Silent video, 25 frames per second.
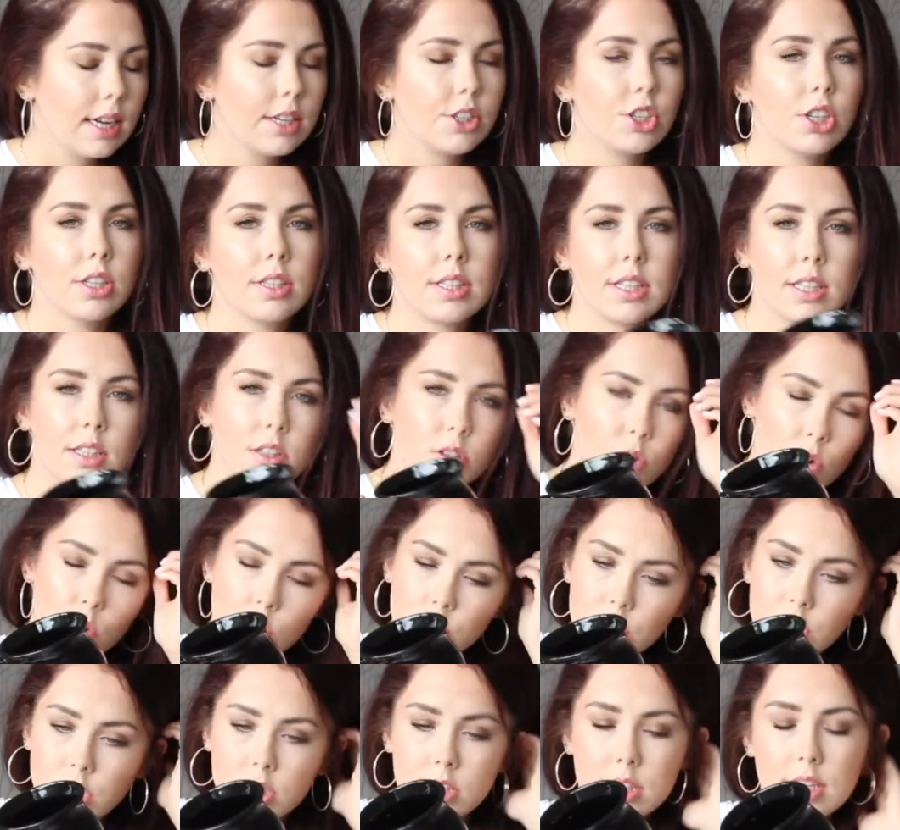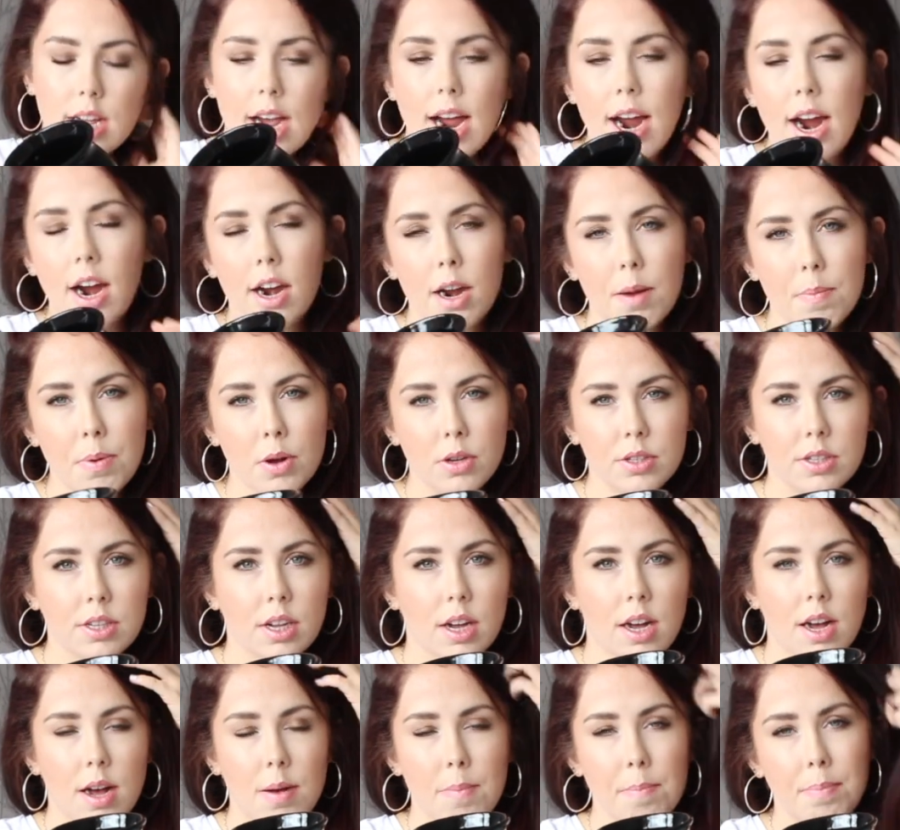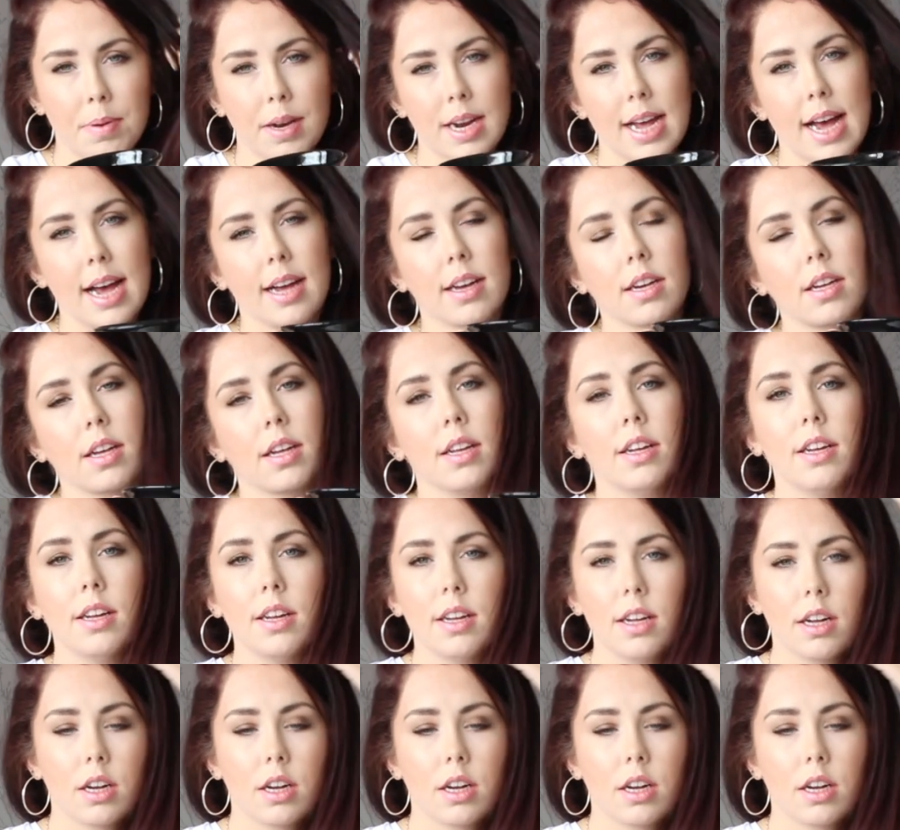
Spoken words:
It's just this gorgeous Harry Potter black